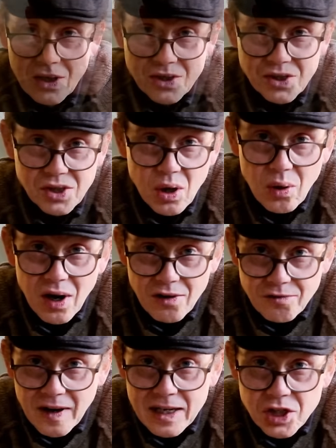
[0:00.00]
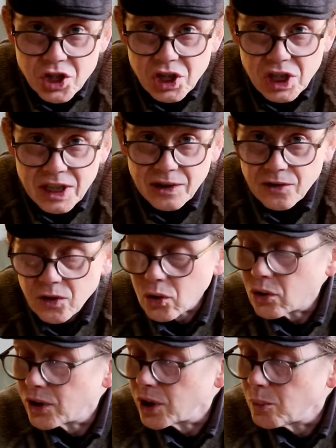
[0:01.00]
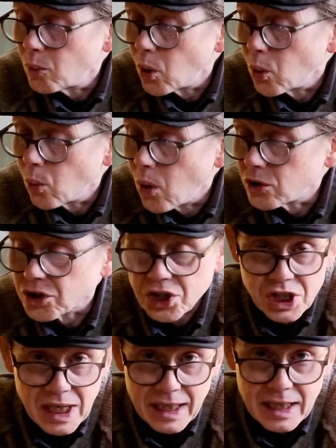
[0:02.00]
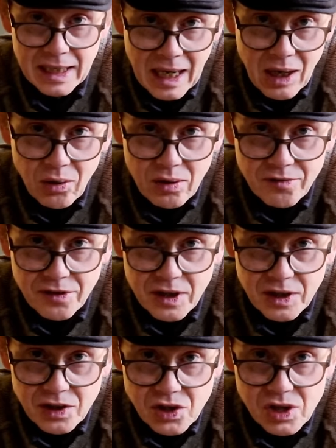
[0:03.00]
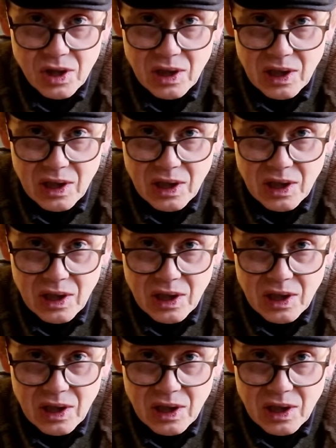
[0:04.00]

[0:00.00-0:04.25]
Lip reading: So eventually thorium was taken out of these